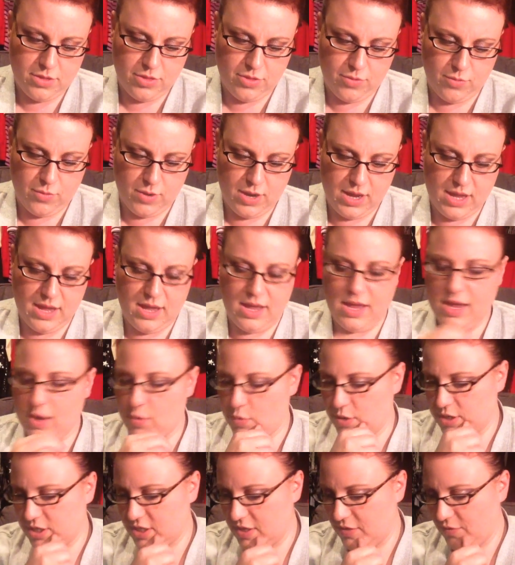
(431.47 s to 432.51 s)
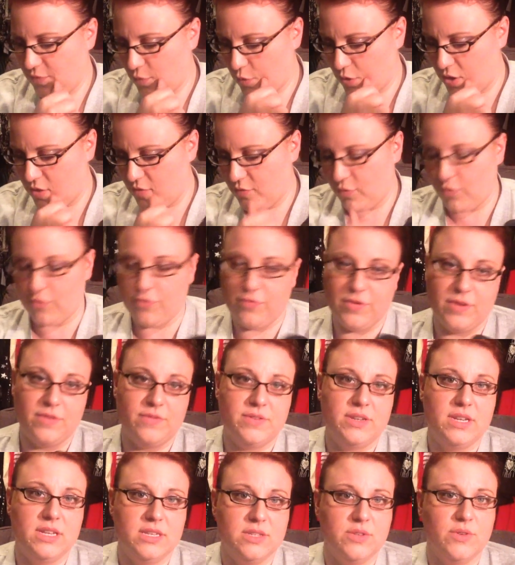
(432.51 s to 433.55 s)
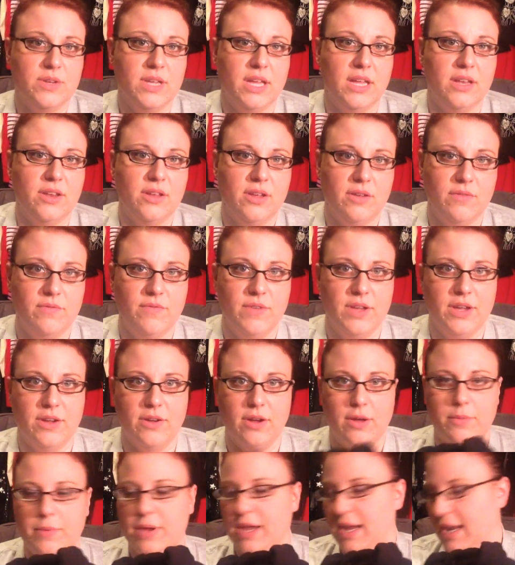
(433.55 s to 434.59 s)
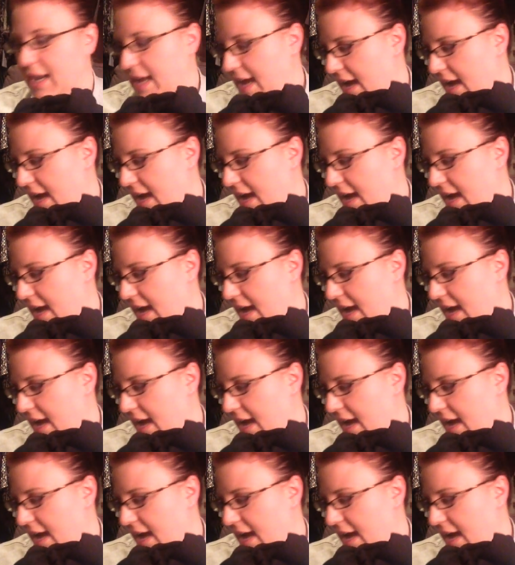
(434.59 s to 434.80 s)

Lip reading: 3, originally $44.50, so again, you can figure I paid